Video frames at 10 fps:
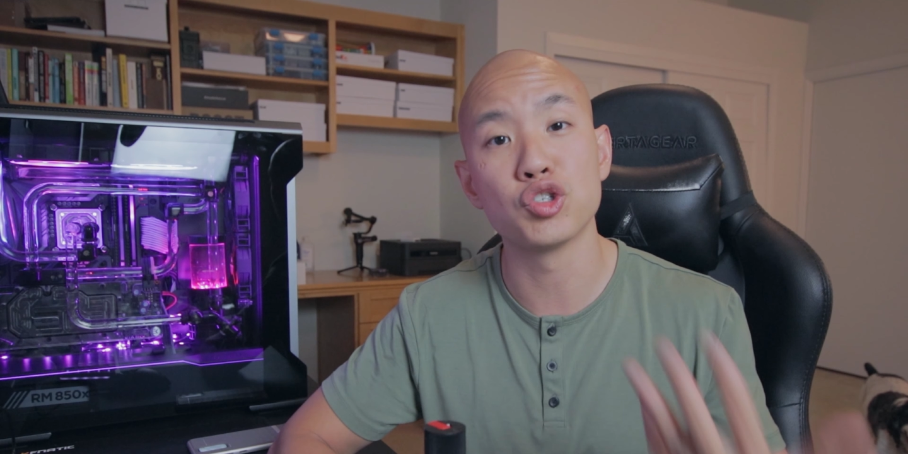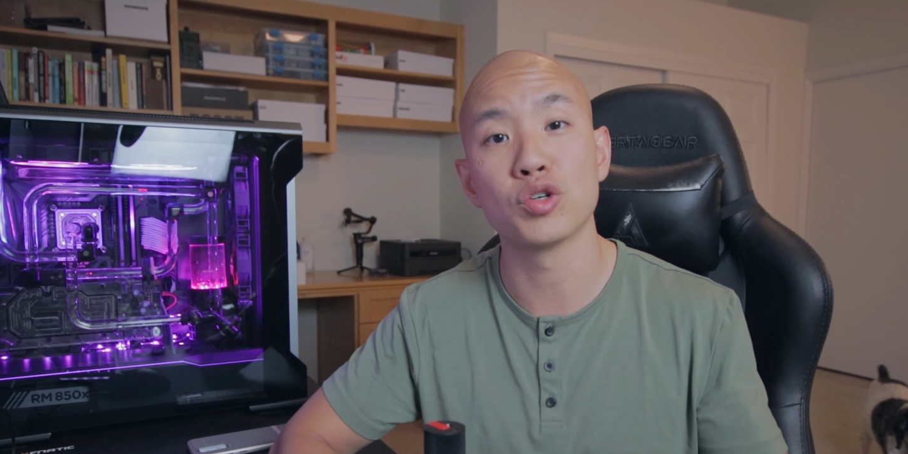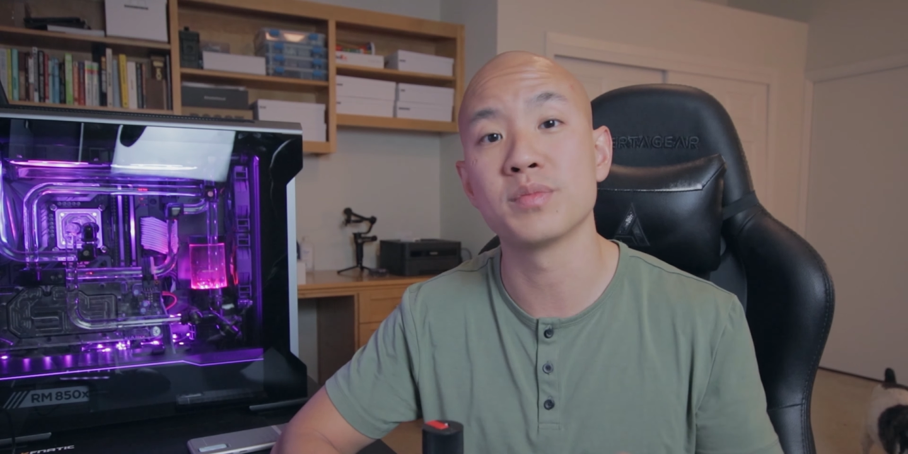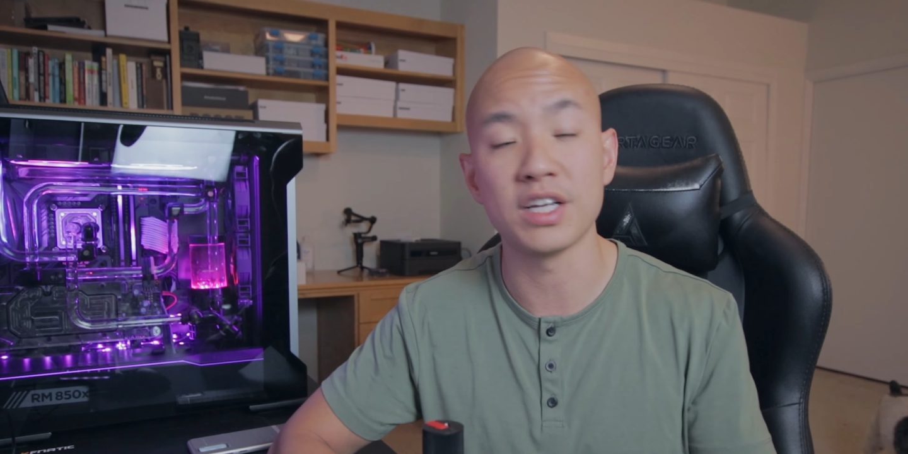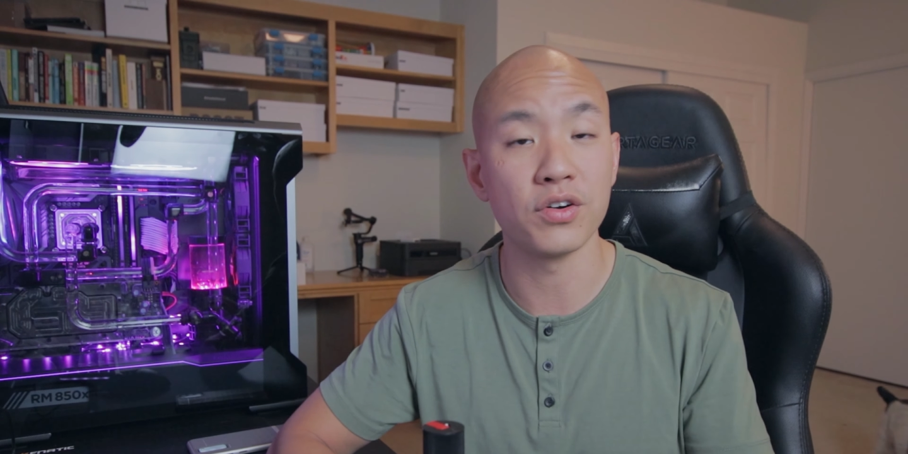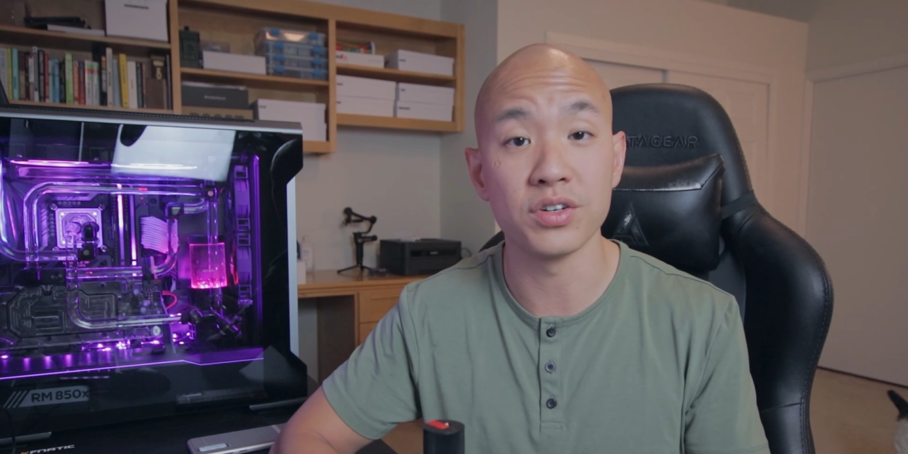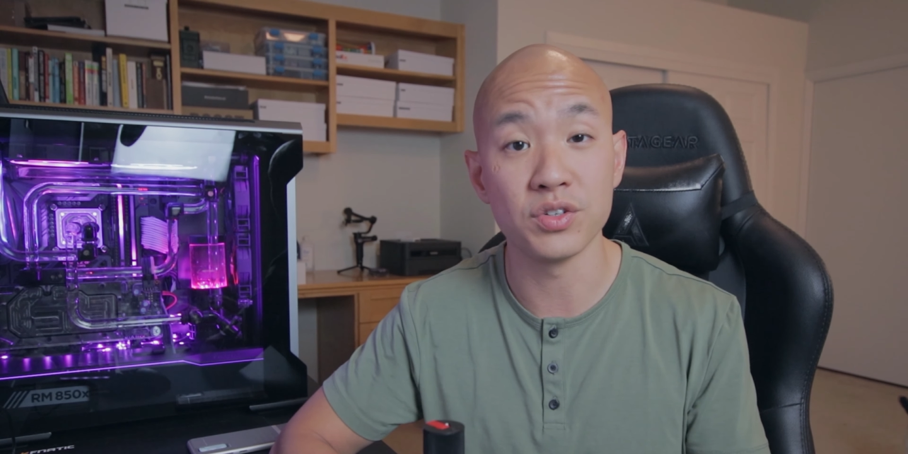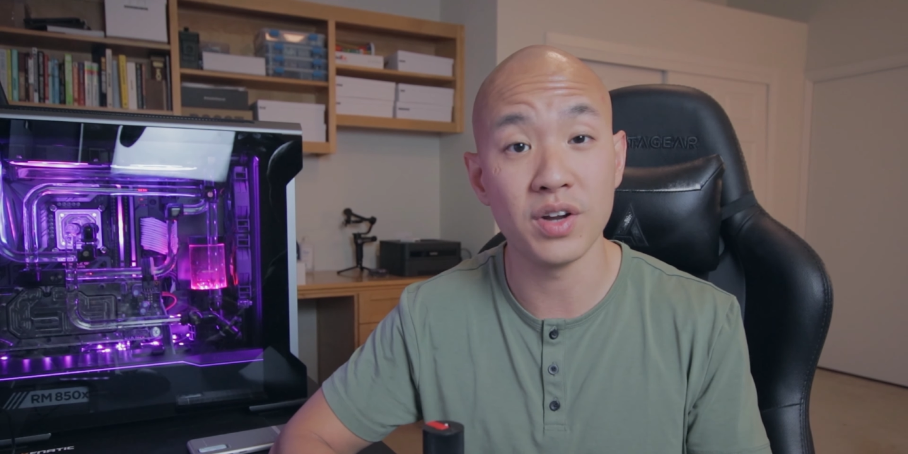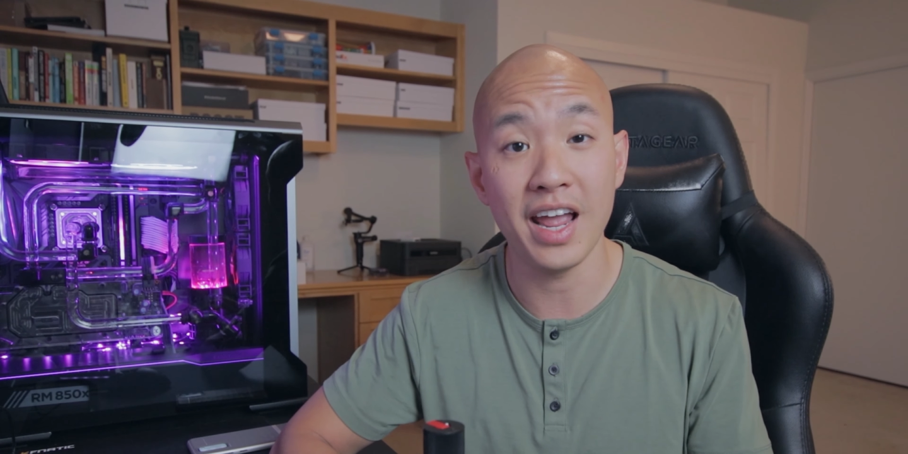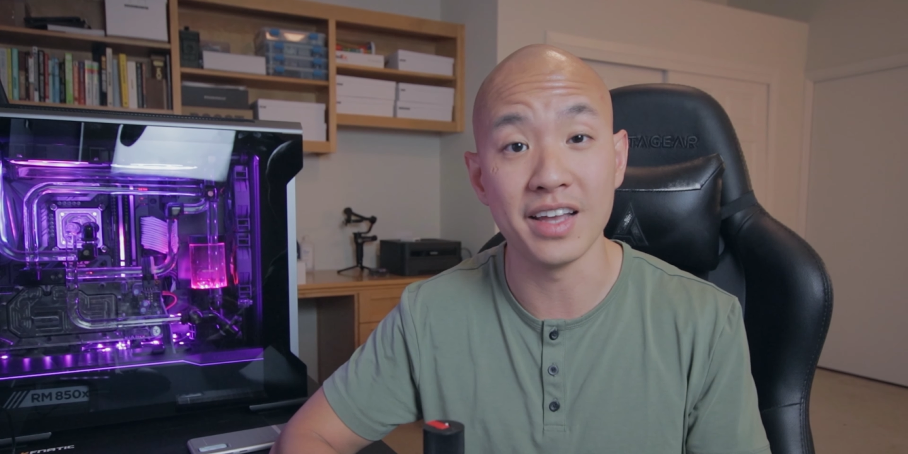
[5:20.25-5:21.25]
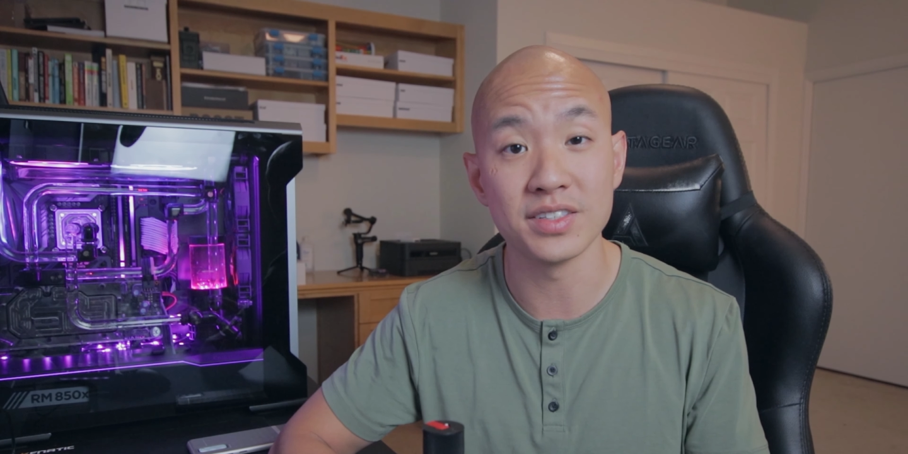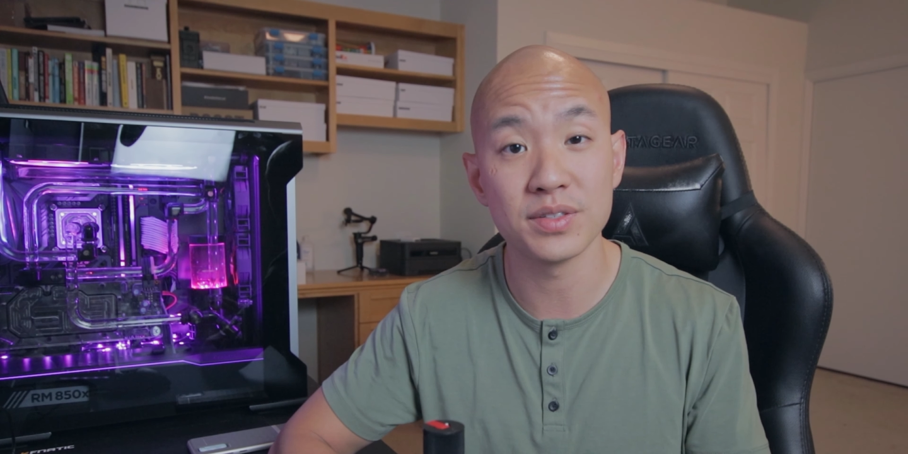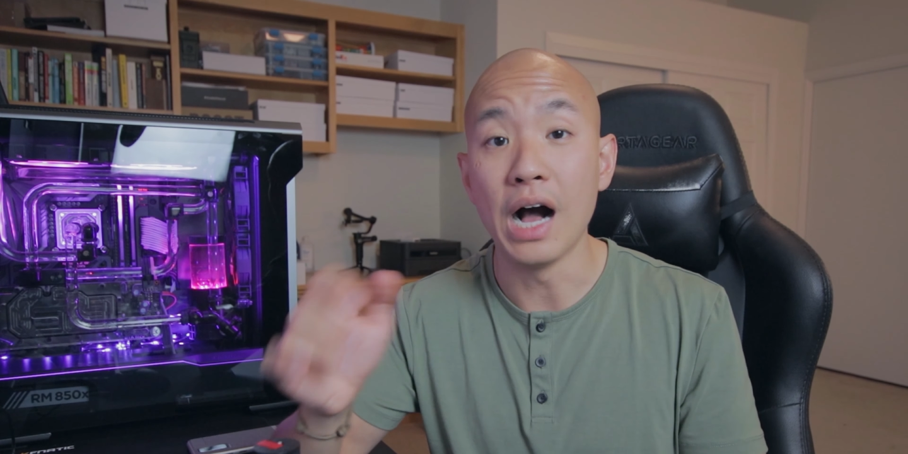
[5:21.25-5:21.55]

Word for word: germs that are on your hands.